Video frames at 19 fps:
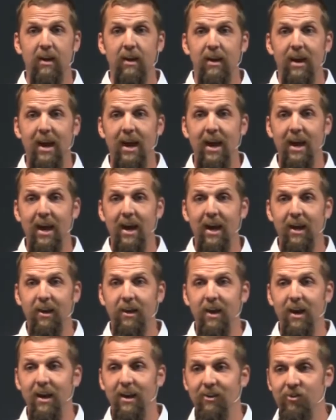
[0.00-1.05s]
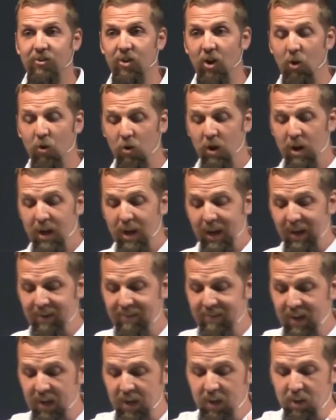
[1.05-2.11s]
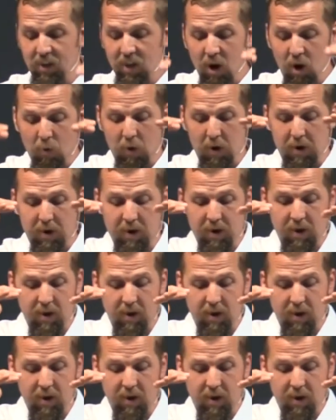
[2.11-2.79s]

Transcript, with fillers: And uh, so he's getting lowered.